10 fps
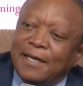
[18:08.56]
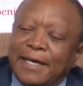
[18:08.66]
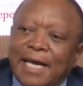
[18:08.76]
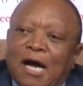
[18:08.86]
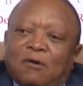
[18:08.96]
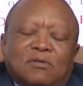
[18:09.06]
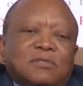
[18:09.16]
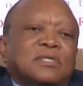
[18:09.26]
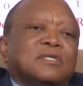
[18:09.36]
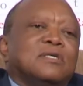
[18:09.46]
Now,
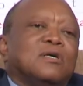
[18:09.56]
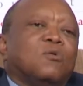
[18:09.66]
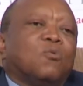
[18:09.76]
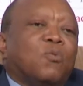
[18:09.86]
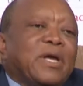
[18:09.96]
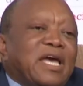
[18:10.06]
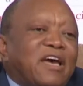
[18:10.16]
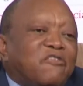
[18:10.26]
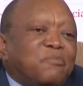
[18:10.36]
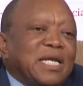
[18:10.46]
we
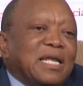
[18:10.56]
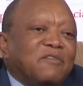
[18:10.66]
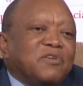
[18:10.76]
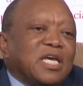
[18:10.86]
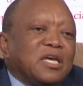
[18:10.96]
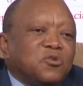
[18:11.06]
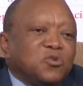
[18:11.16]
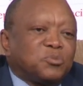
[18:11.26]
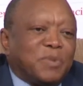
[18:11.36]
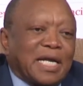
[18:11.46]
have been having a
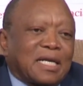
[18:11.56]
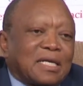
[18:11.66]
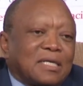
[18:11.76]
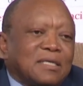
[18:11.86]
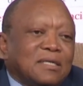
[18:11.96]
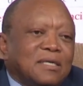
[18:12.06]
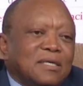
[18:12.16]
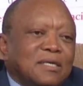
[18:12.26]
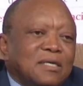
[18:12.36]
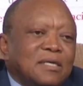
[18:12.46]
huge battle.
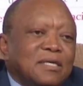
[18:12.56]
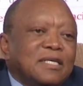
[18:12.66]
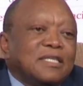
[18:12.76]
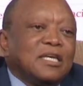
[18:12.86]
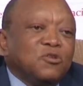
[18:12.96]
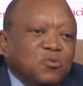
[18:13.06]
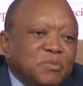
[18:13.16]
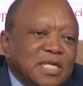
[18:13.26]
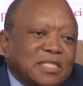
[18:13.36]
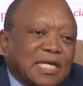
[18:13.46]
The new
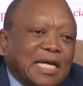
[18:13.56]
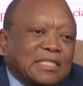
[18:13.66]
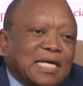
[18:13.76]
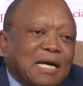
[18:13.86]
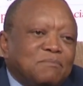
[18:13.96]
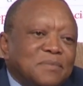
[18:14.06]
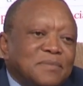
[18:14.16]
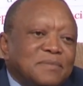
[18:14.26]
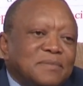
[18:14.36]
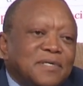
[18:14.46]
minister has come.
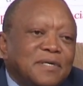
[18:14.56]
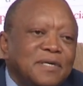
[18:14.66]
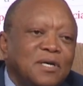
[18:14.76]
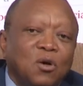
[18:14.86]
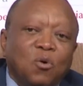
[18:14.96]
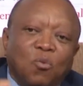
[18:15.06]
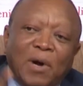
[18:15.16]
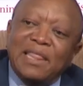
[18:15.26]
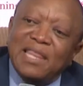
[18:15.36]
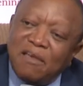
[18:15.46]

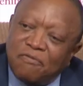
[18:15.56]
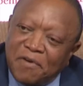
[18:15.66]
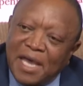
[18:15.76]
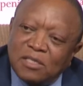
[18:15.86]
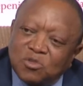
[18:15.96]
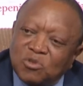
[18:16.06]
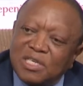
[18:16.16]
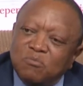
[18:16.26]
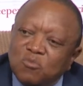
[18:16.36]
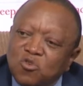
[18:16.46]
When they failed to
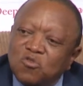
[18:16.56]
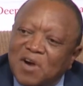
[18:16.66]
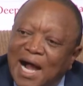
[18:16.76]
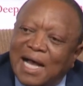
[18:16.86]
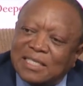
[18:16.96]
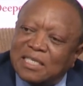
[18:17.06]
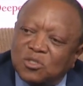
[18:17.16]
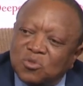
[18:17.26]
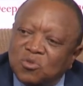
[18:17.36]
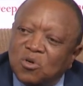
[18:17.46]
remove us,
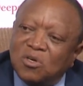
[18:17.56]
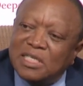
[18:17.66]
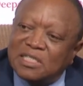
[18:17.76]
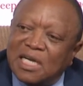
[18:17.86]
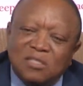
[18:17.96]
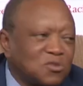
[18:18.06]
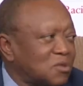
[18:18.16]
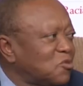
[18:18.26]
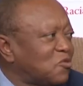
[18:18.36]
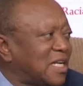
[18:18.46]
as you know, they tried to
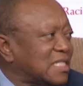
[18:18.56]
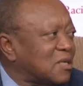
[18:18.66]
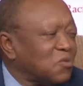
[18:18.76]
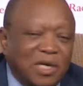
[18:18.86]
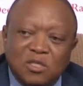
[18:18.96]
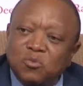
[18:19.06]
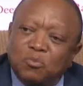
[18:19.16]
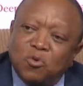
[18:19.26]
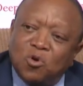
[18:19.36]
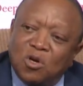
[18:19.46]
remove us and went to
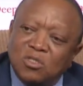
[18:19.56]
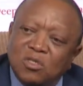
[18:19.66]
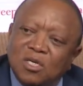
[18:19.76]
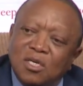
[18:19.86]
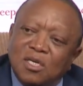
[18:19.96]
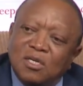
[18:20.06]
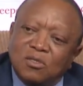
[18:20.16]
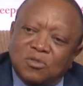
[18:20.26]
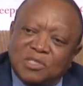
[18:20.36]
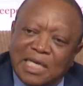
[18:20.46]
court
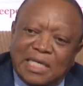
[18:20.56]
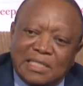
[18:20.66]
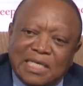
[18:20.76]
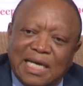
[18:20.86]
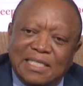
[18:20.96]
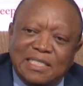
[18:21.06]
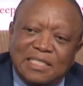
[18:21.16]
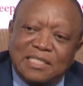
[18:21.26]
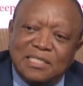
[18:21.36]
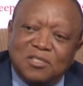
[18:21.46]
to set aside the
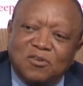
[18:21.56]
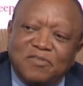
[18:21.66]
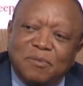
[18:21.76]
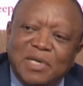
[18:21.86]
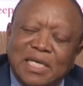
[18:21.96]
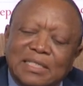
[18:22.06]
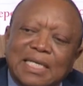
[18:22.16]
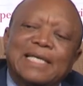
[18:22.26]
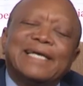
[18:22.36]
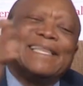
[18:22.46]
decision of the minister.
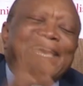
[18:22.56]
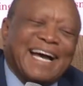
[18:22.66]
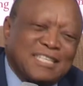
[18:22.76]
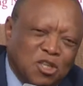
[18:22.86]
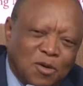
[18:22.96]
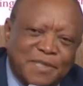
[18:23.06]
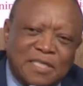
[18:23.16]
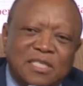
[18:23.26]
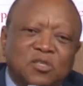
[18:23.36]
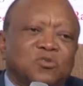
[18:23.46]
They
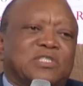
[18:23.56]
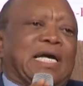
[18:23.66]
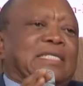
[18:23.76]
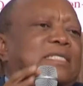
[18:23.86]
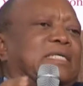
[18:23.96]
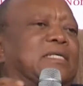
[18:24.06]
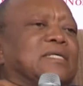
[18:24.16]
adopted a new tactic